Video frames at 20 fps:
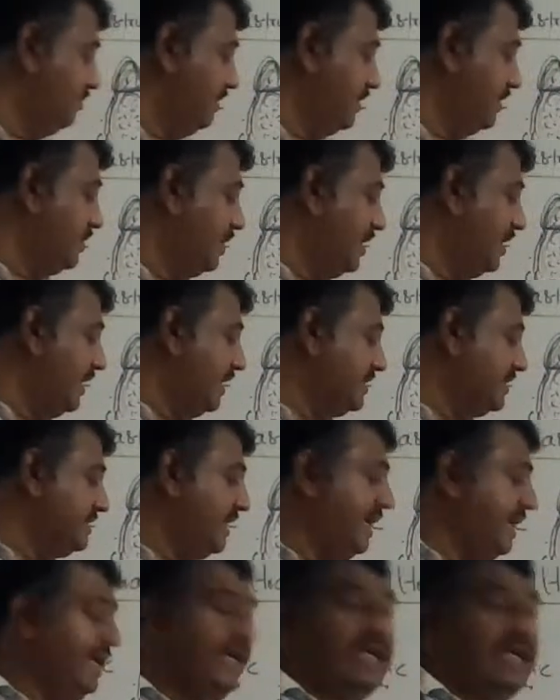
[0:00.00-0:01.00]
we call it as
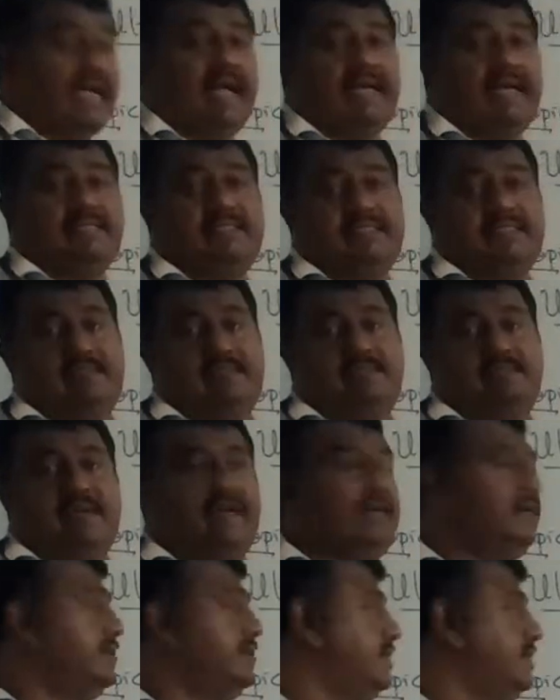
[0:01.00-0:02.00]
a semen.